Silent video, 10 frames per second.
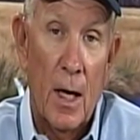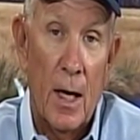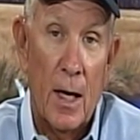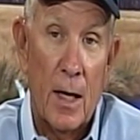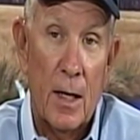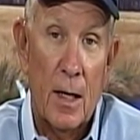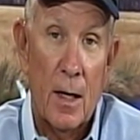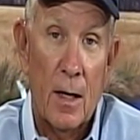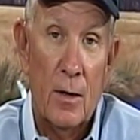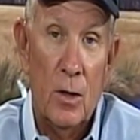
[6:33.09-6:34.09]
And
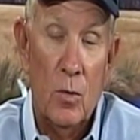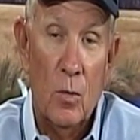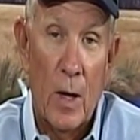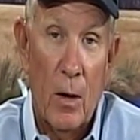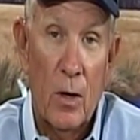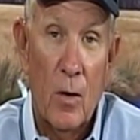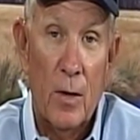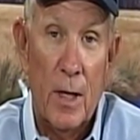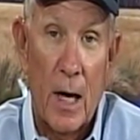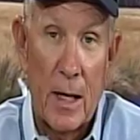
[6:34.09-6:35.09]
I'll go
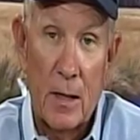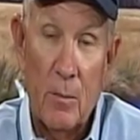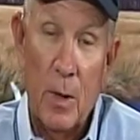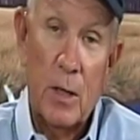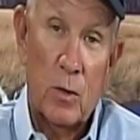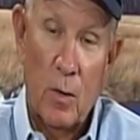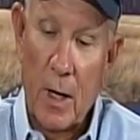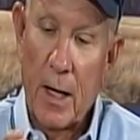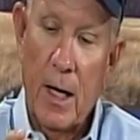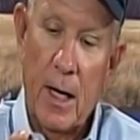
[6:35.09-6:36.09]
in there, I get the biggest one
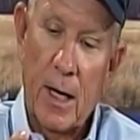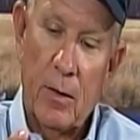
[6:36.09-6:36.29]
I can.